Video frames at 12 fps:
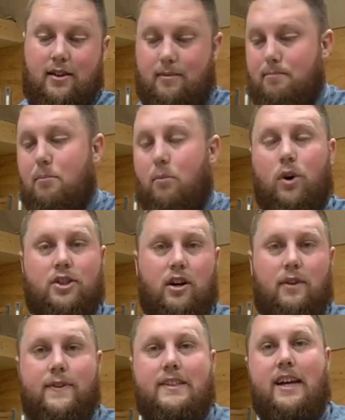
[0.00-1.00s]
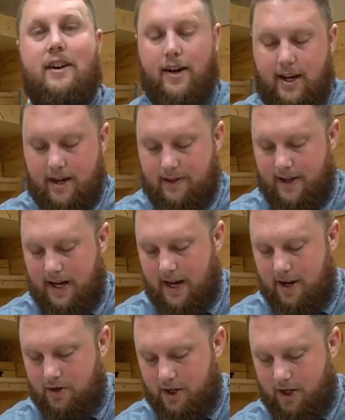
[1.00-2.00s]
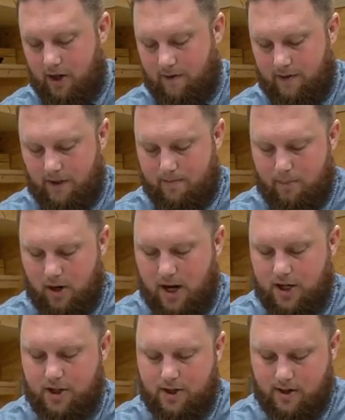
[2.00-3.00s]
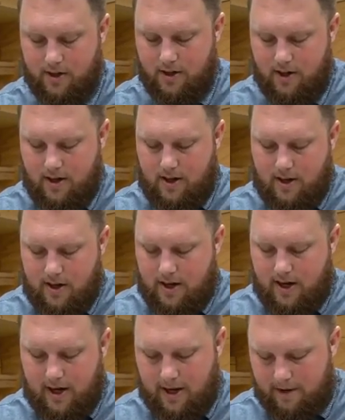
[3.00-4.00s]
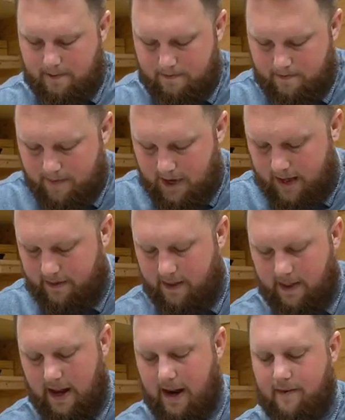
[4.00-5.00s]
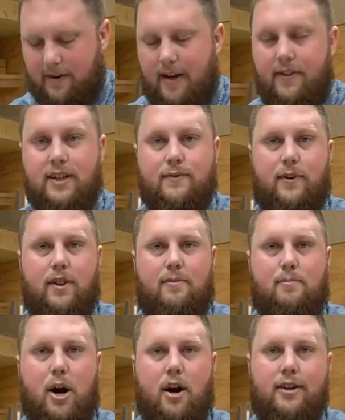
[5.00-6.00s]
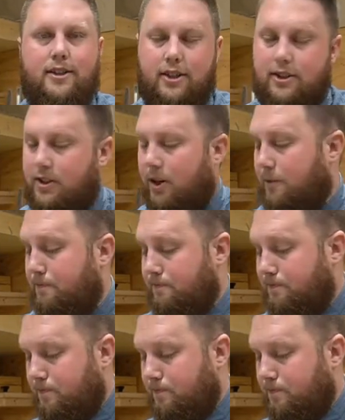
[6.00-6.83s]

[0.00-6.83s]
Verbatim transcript: more surface area, then I usually go for the brush. Um, and, and I've got this full of Barge. So,